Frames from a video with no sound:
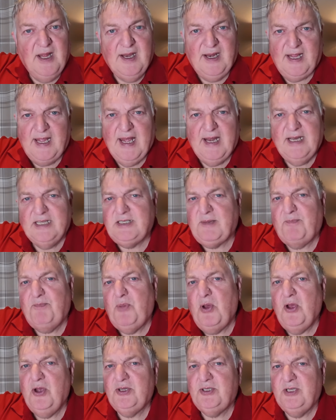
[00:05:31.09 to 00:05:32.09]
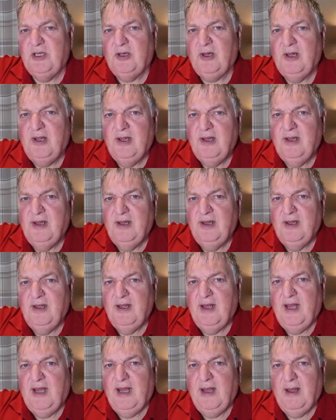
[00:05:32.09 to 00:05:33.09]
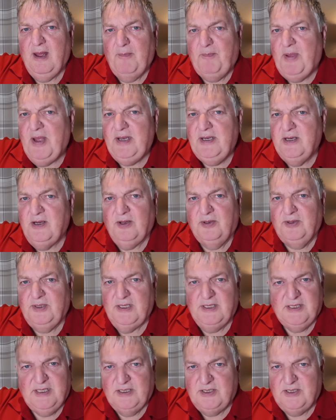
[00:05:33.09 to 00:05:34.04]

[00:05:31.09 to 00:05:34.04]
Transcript: And again, it's a personal opinion on this.